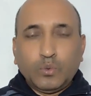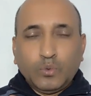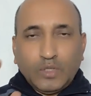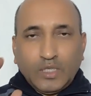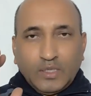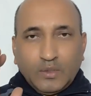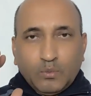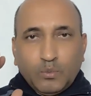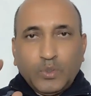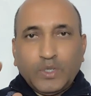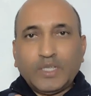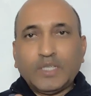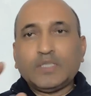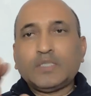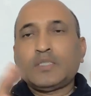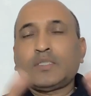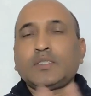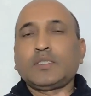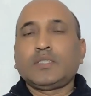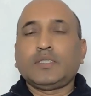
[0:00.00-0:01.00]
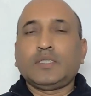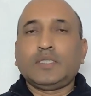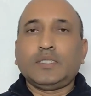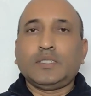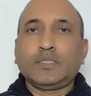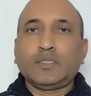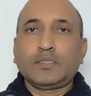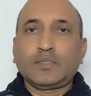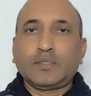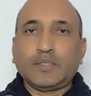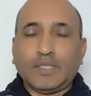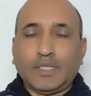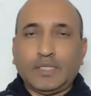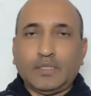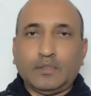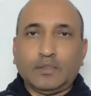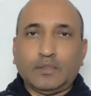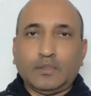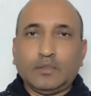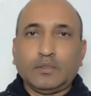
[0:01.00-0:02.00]
to invest in a
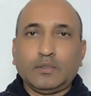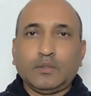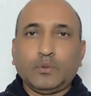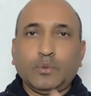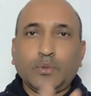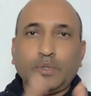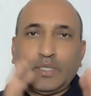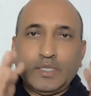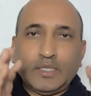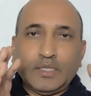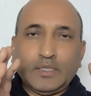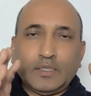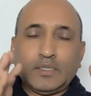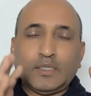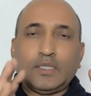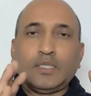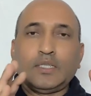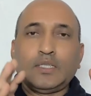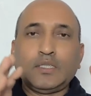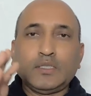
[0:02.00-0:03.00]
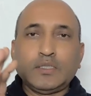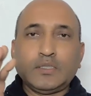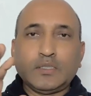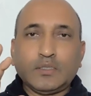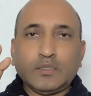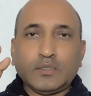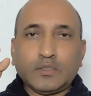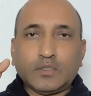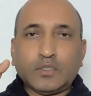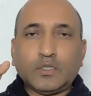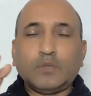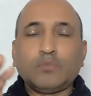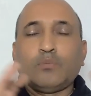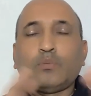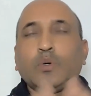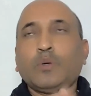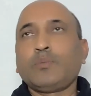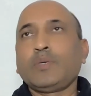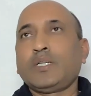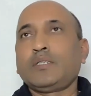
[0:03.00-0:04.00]
trend when there is
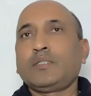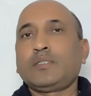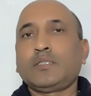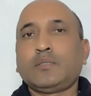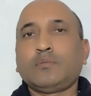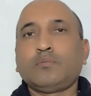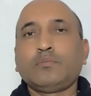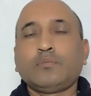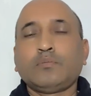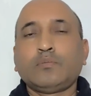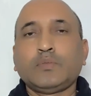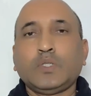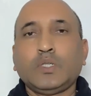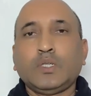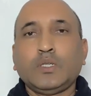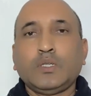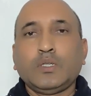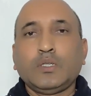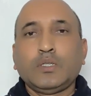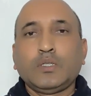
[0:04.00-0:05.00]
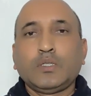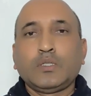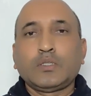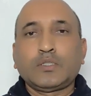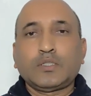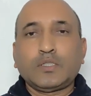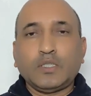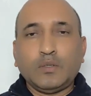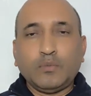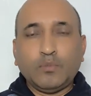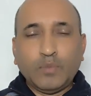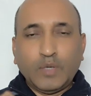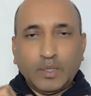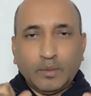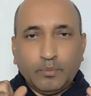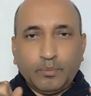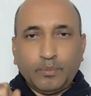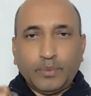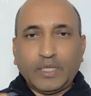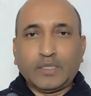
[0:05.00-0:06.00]
some momentum, some
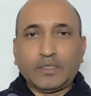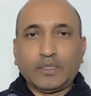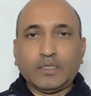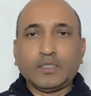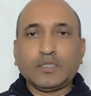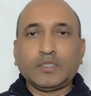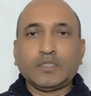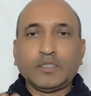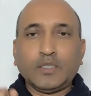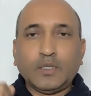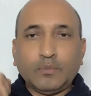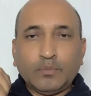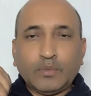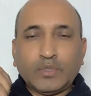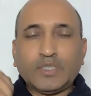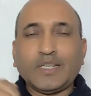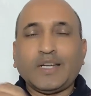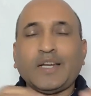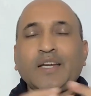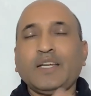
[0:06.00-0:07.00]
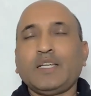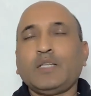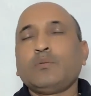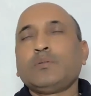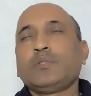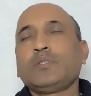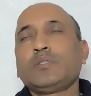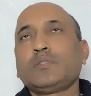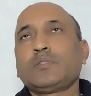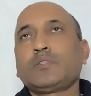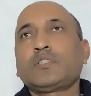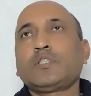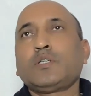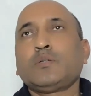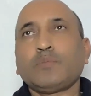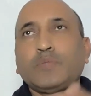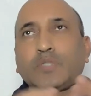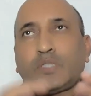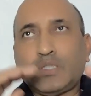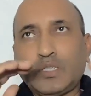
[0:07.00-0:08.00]
impetus, some drive,
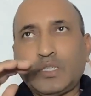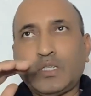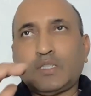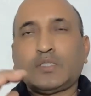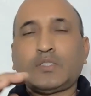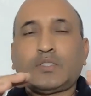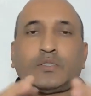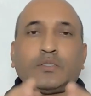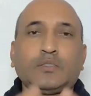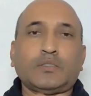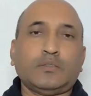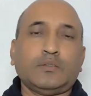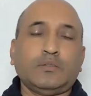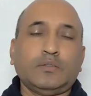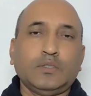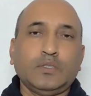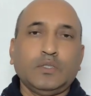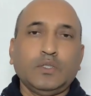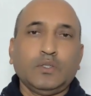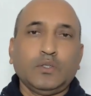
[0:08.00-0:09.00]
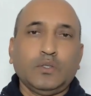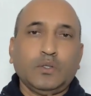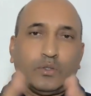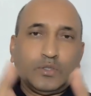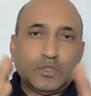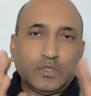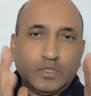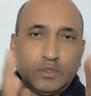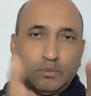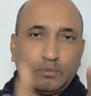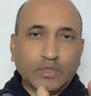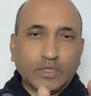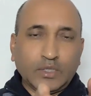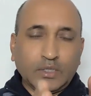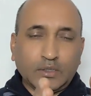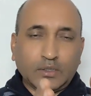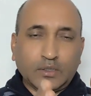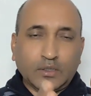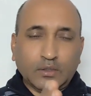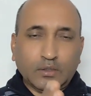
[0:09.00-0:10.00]
some thrust, or
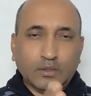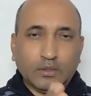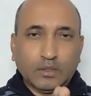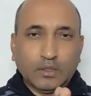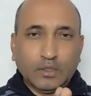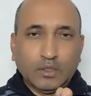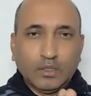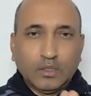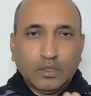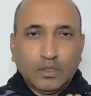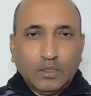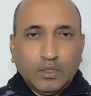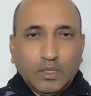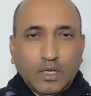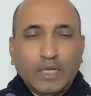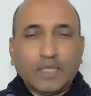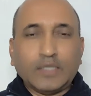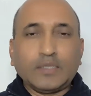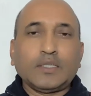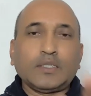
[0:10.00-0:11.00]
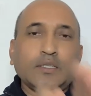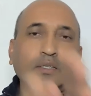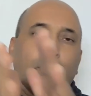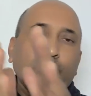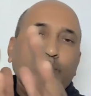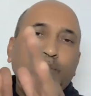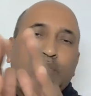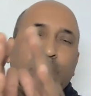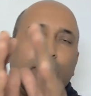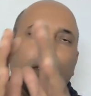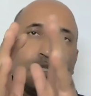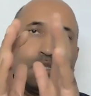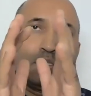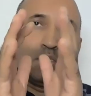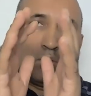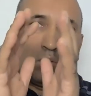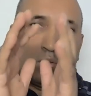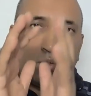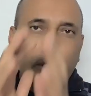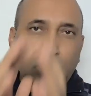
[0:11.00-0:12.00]
something either
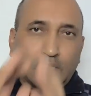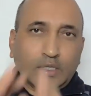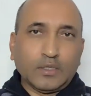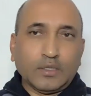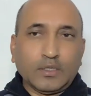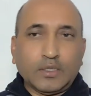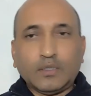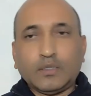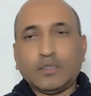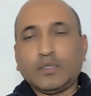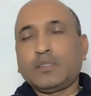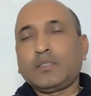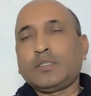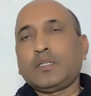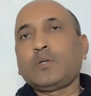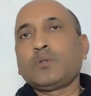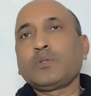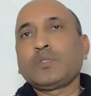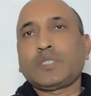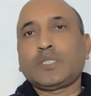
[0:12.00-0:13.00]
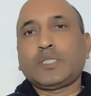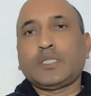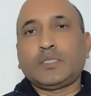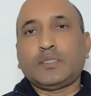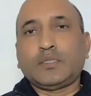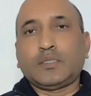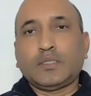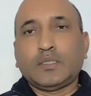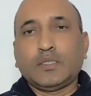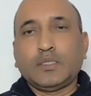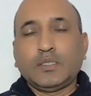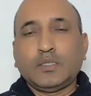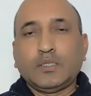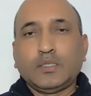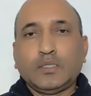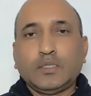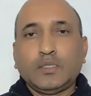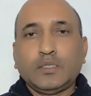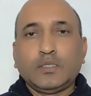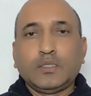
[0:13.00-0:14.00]
uptrend or in downtrend.
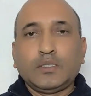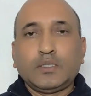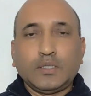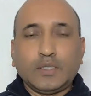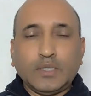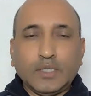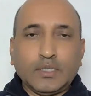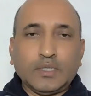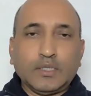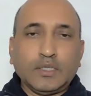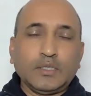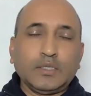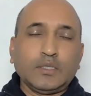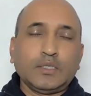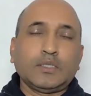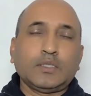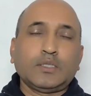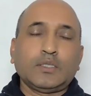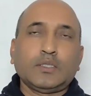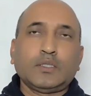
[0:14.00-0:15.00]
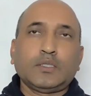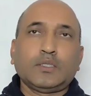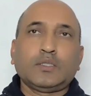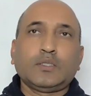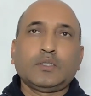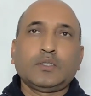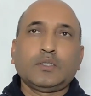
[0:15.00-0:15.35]
Then